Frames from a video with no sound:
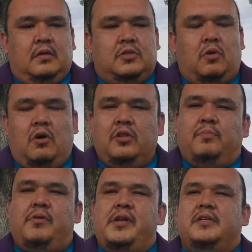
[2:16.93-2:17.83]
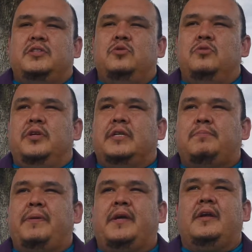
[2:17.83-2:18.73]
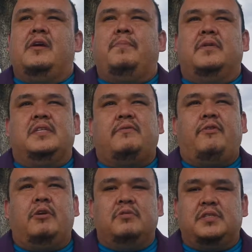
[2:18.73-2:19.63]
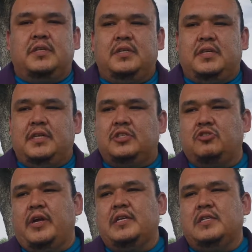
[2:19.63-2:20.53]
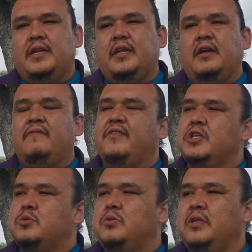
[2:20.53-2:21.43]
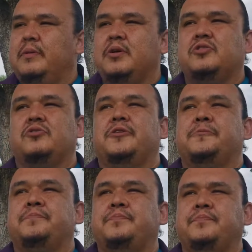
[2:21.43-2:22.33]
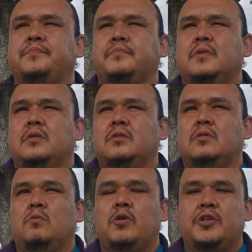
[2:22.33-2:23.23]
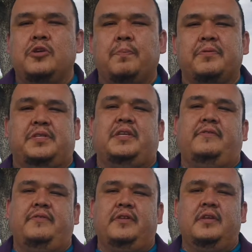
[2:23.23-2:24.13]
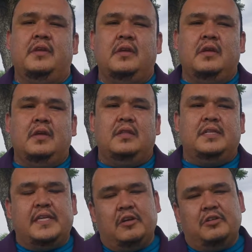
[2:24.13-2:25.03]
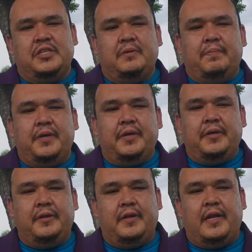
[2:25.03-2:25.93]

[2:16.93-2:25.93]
So all the brain is doing is picking up on these frequencies, and it's translating in visual imagery what you perceive this energy to be.